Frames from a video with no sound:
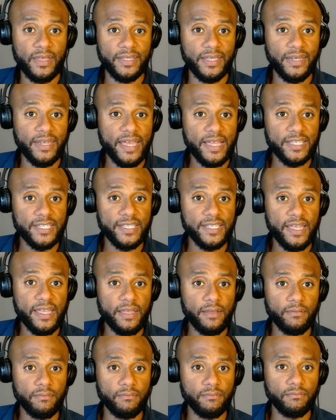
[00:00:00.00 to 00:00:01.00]
The next
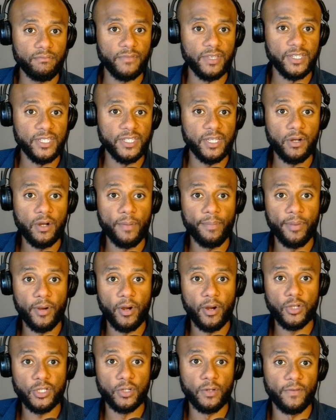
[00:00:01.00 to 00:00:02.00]
day, consider a
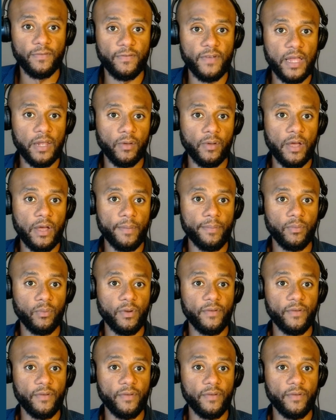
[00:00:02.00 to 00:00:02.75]
personal follow-up